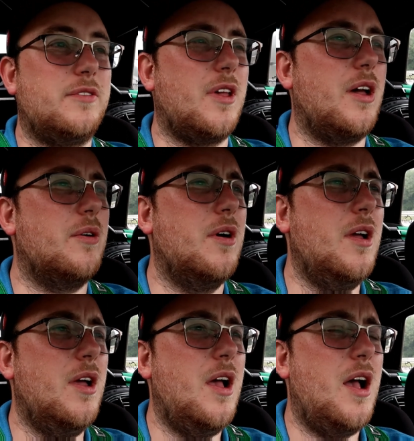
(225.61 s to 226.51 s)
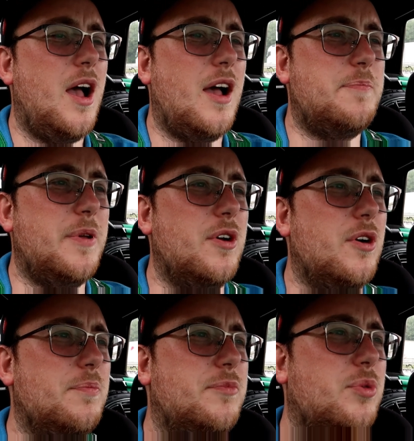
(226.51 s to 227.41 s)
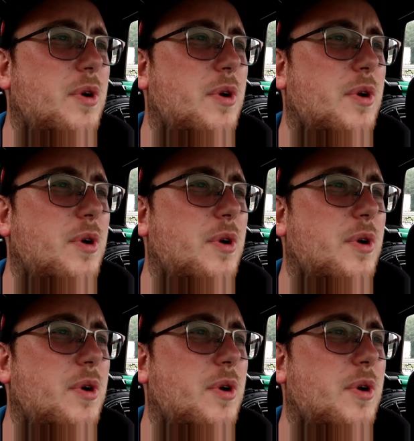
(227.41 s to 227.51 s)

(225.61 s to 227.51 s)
so I've been up